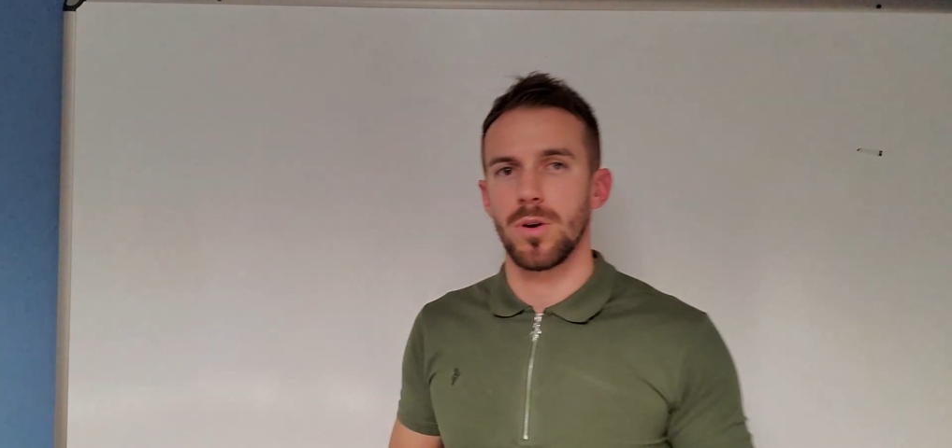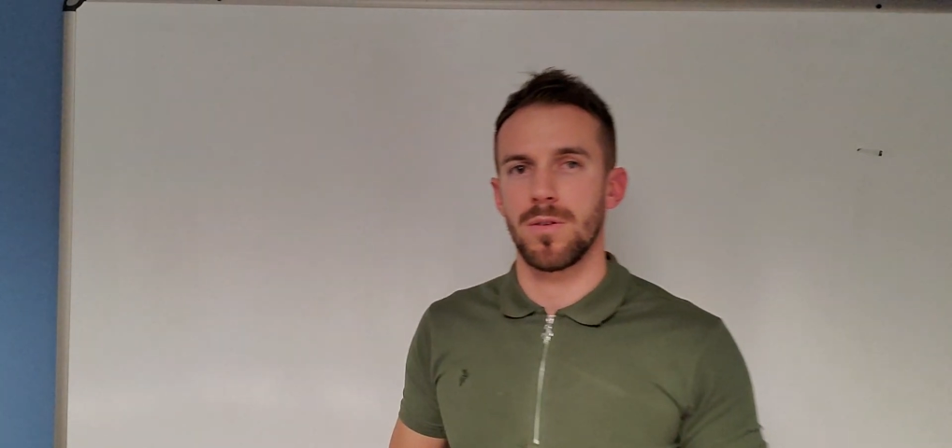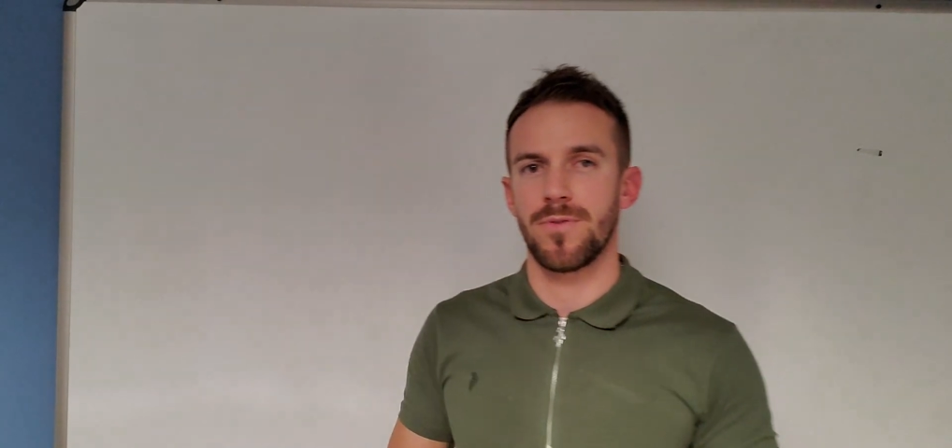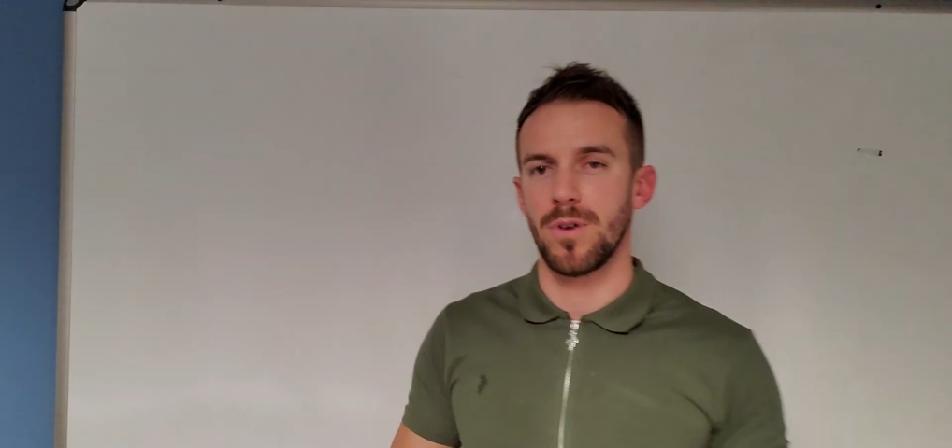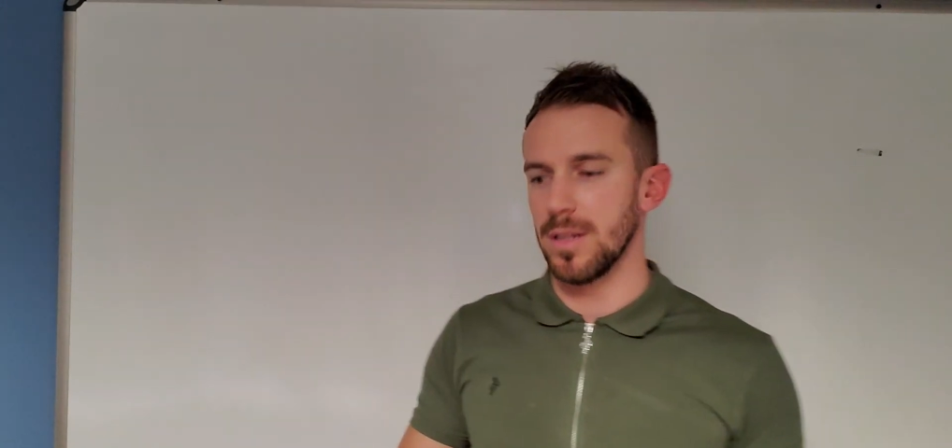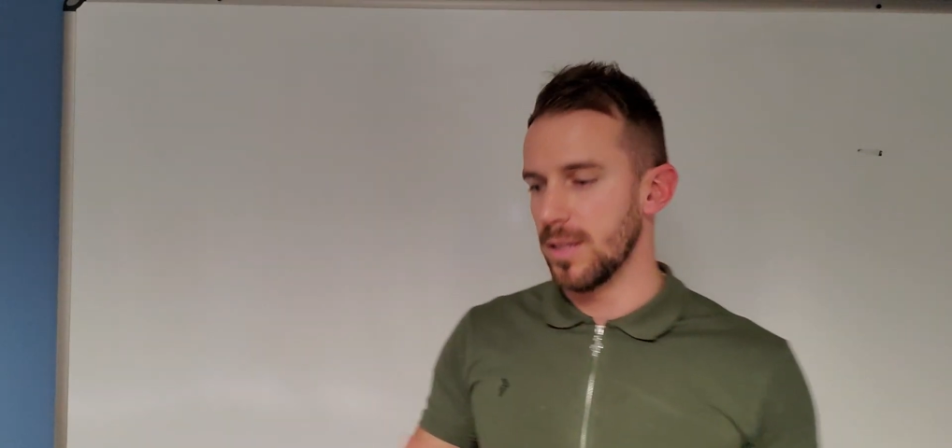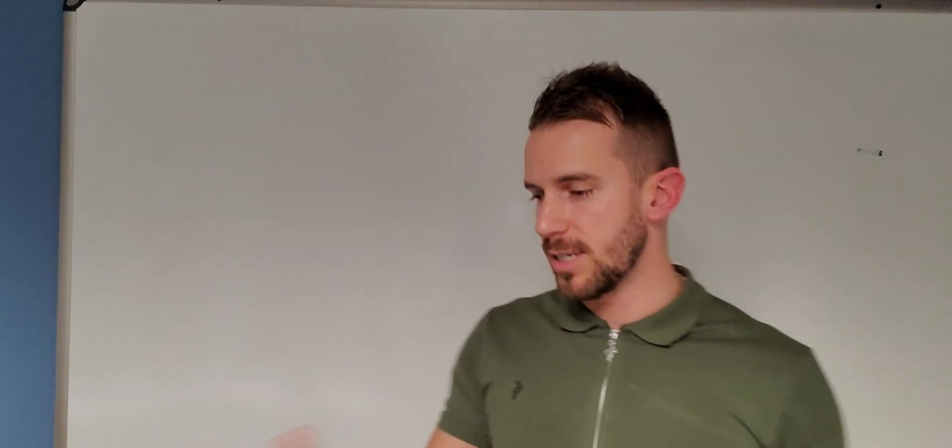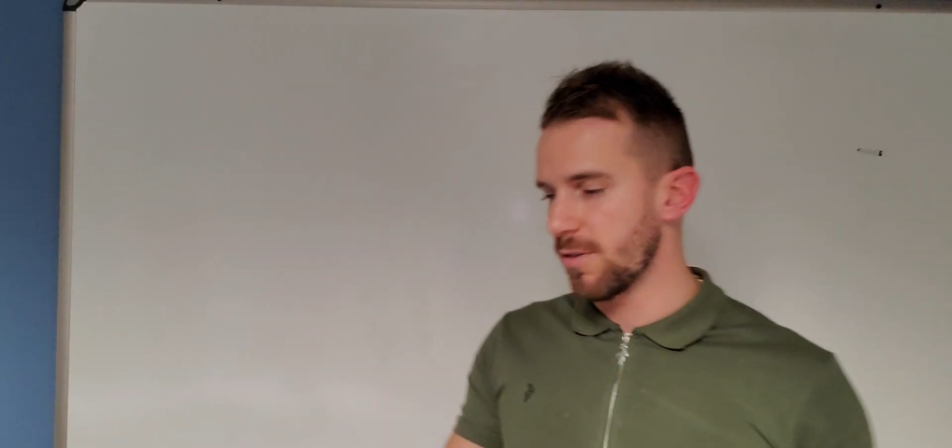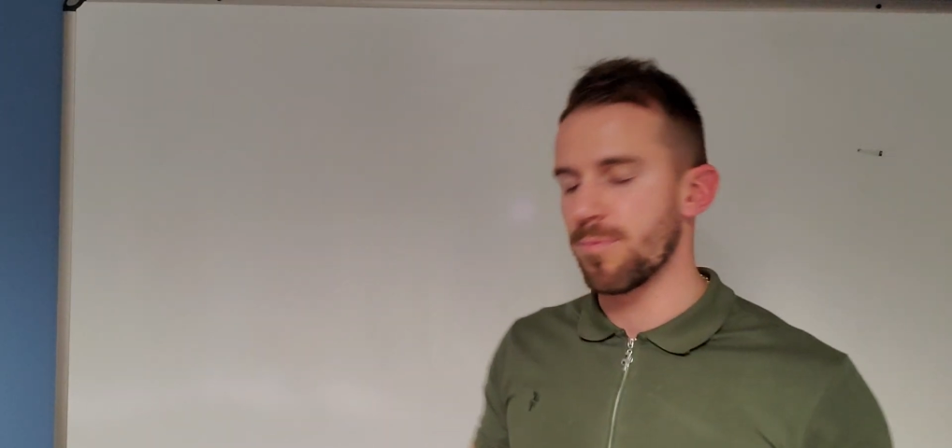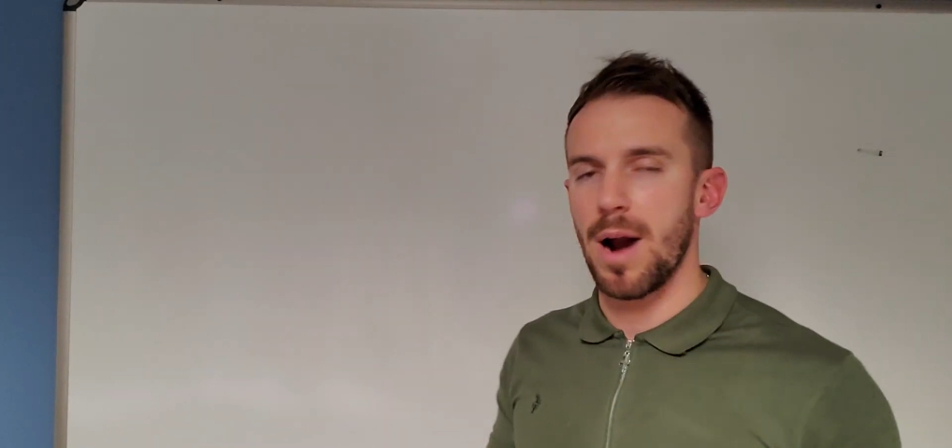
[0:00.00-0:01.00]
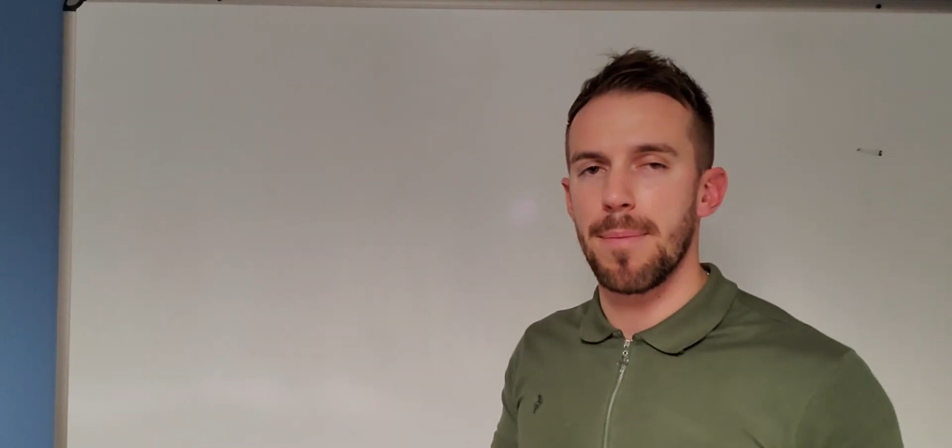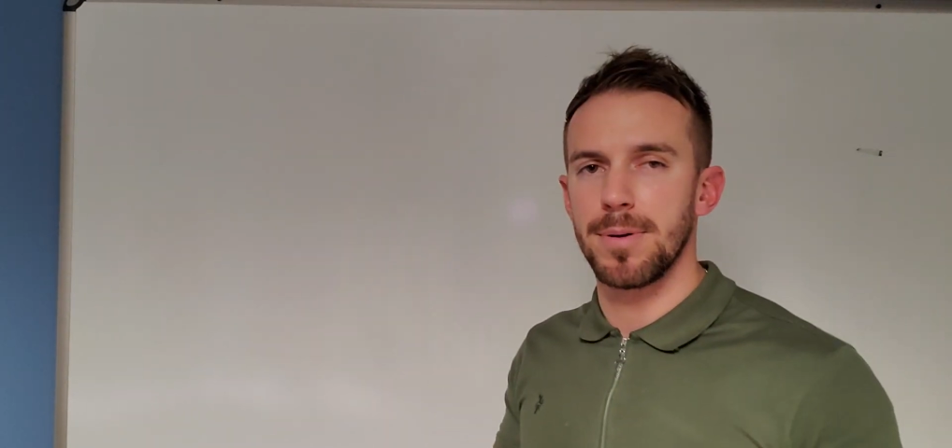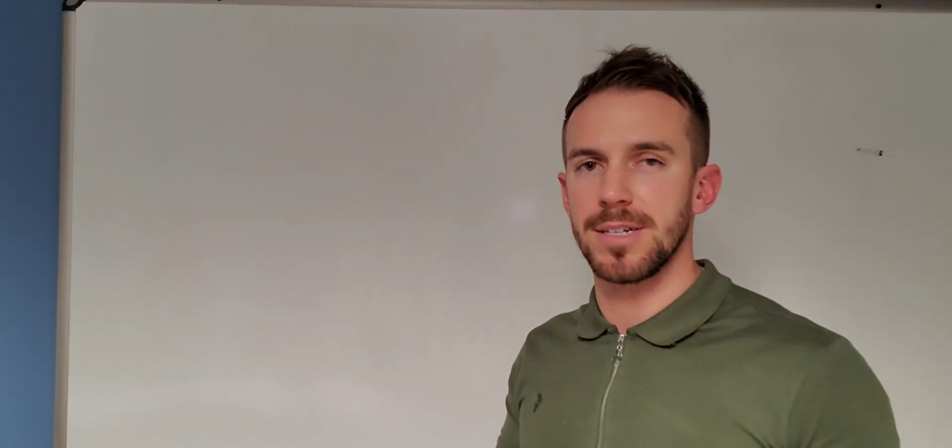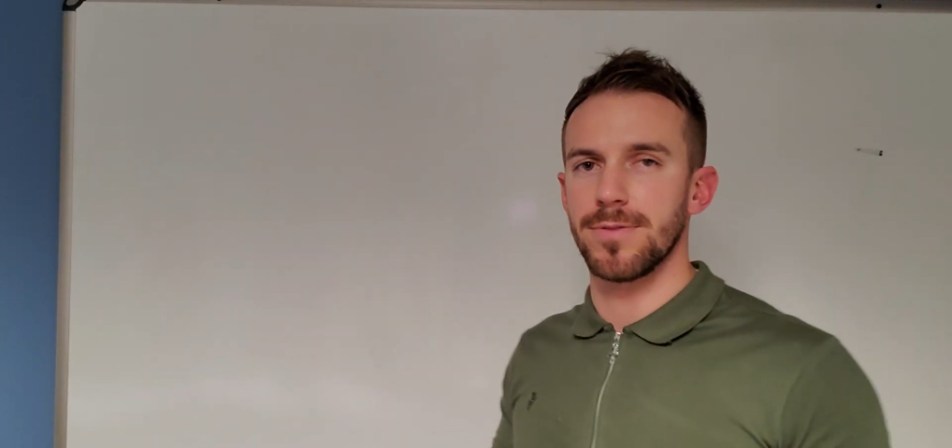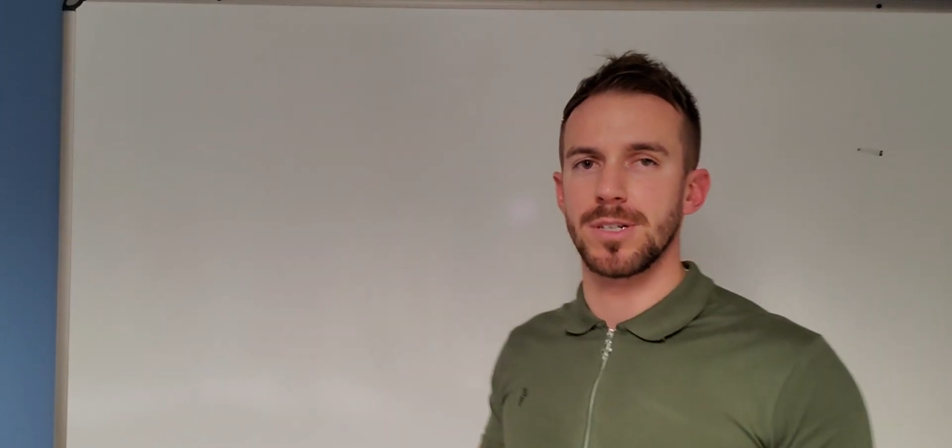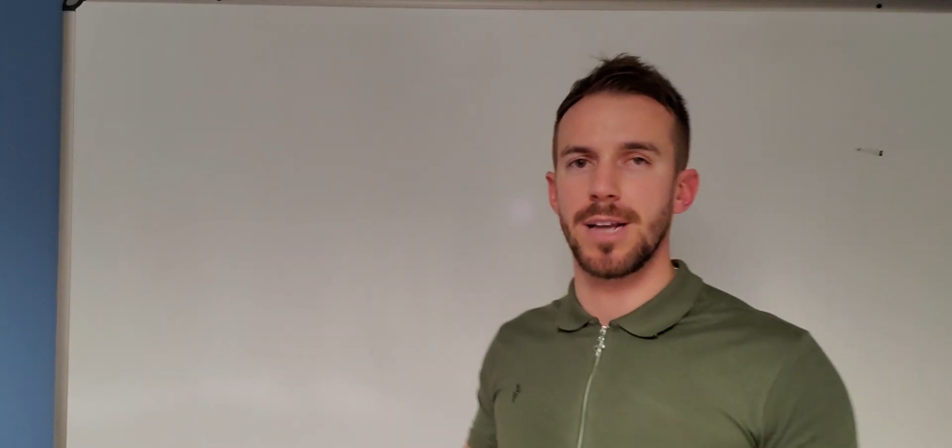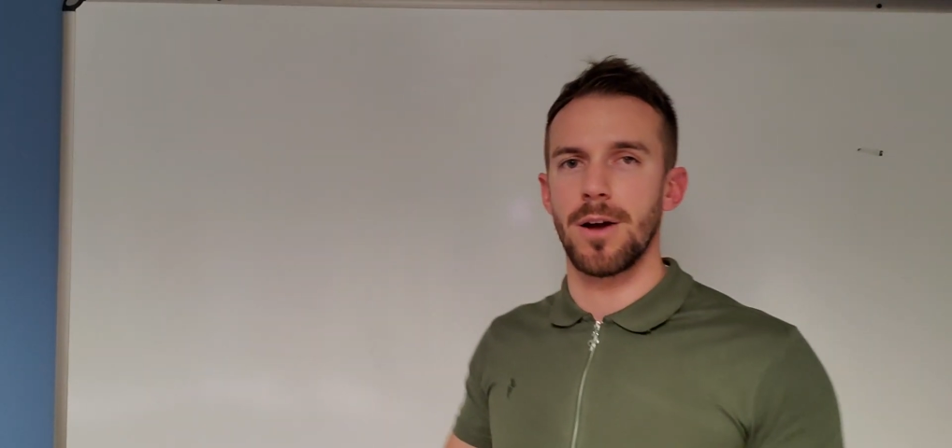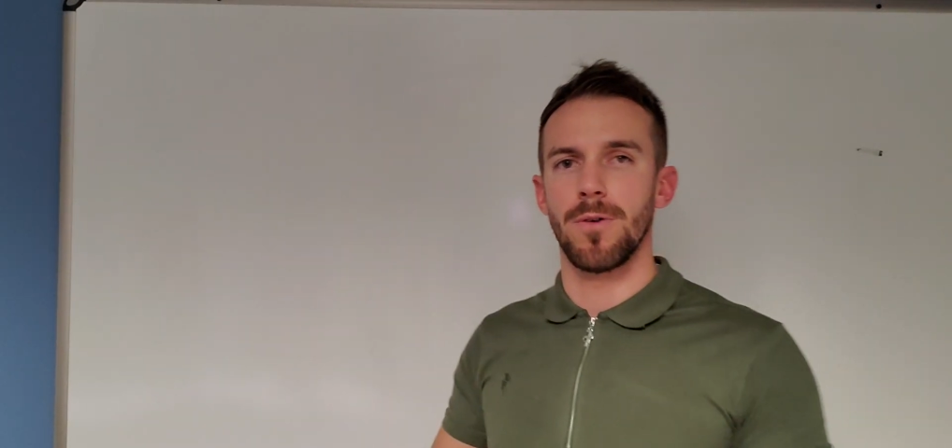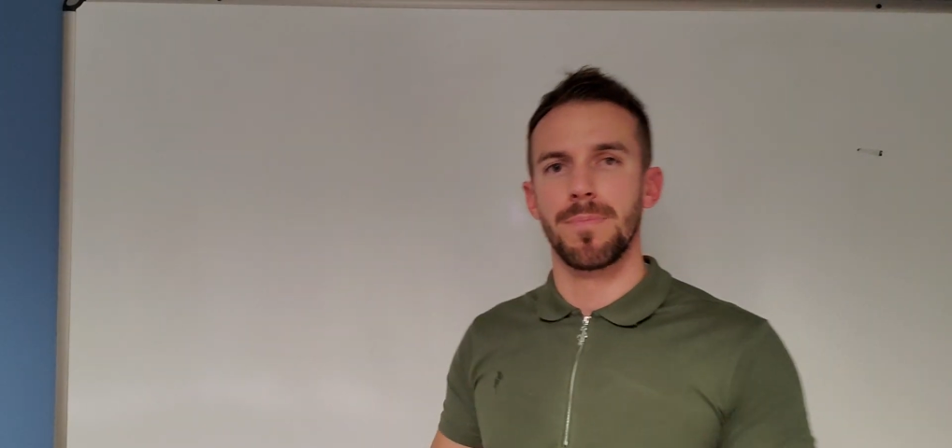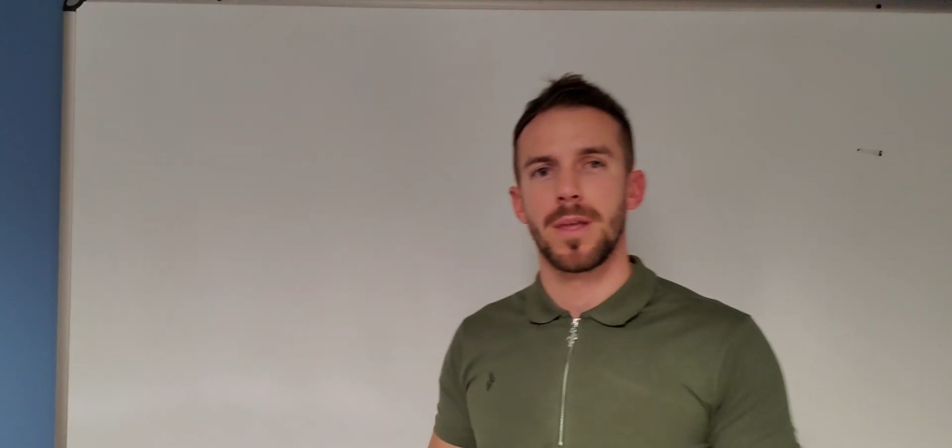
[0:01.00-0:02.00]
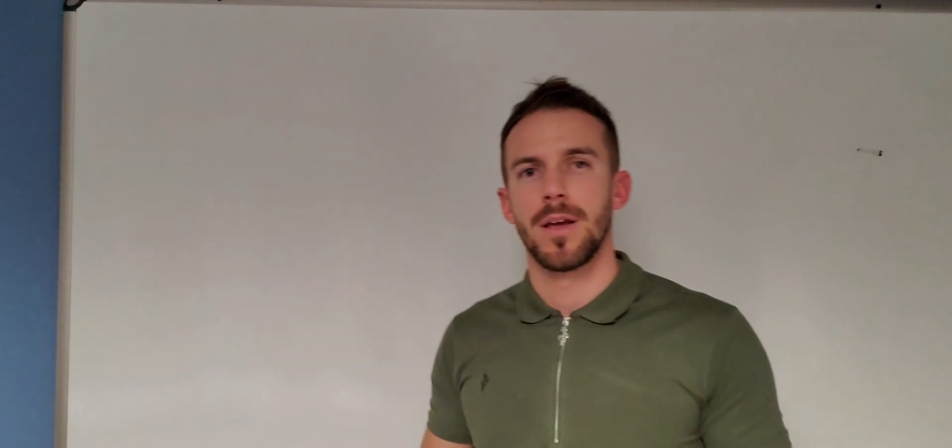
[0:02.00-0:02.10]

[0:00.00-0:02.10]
looking for a list of properties for sale.